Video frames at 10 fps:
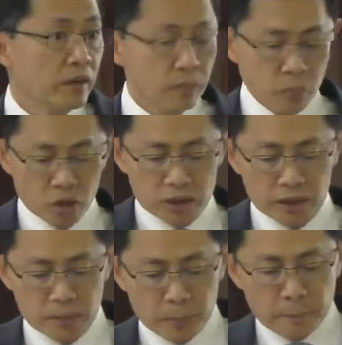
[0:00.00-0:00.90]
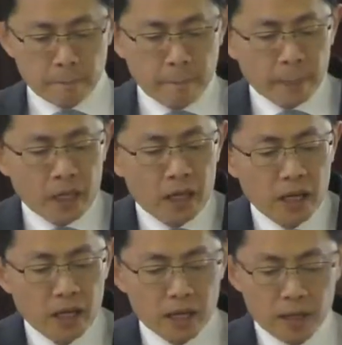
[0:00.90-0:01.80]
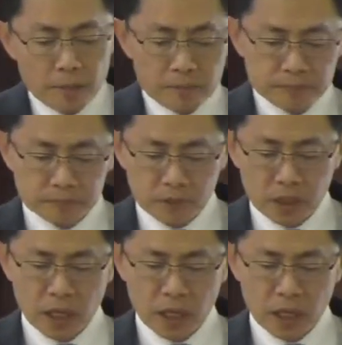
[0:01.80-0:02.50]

Very important. Um,